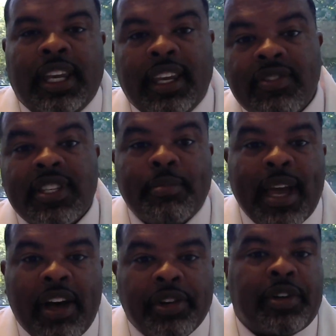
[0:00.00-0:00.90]
If
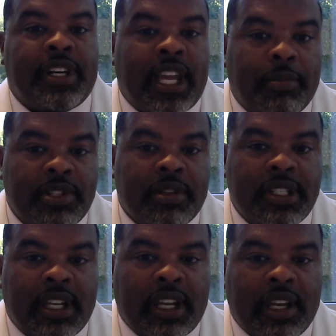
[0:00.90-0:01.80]
somehow you're unable to
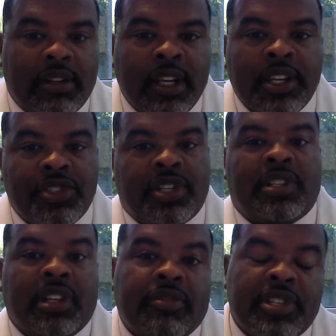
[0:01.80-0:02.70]
attend,
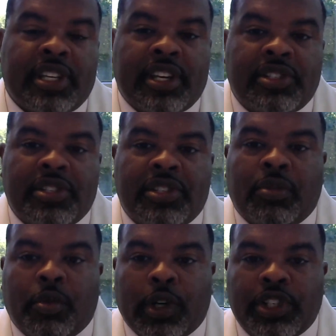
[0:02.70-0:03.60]
just look for sessions
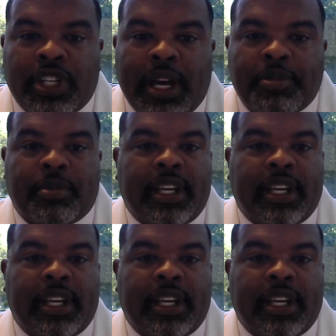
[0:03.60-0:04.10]
on workshops